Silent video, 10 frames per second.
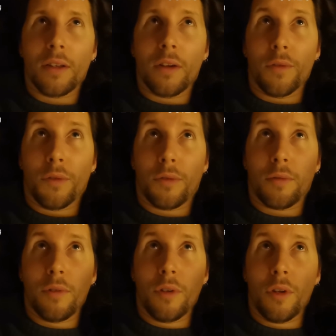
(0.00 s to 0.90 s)
of,
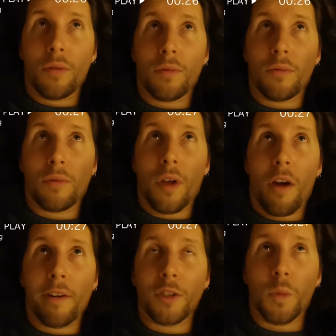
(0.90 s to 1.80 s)
you know,
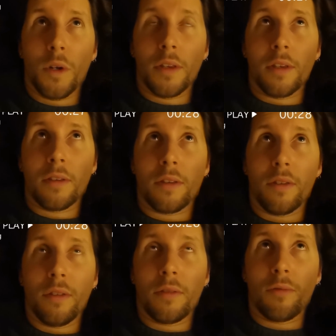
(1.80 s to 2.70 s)
RX1,
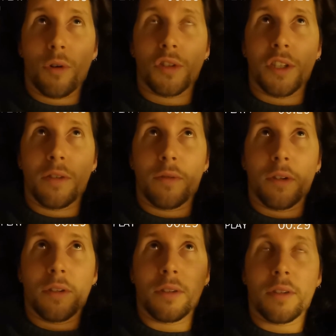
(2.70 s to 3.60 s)
roXiva,